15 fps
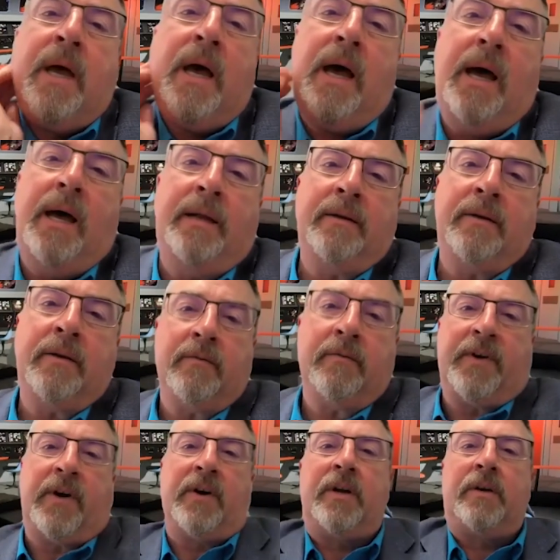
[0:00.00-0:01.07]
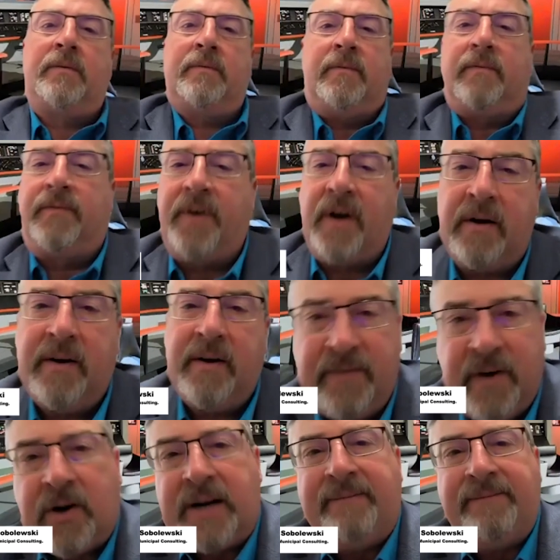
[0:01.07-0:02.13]
And very, very,
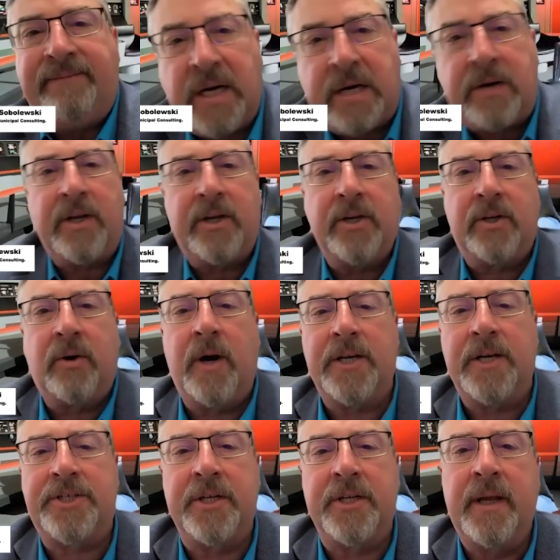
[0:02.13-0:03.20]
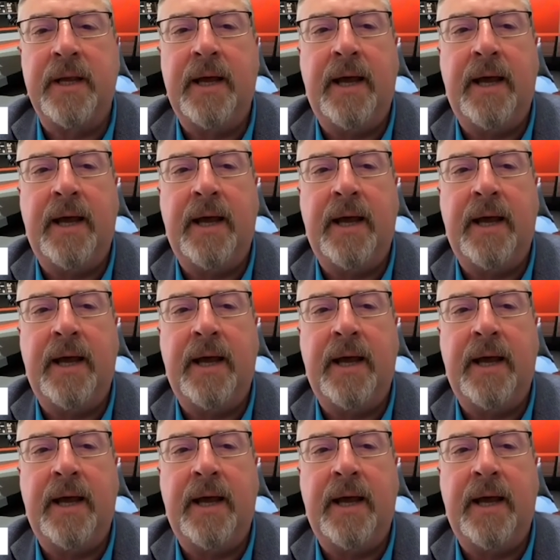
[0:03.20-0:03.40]
very, very good question.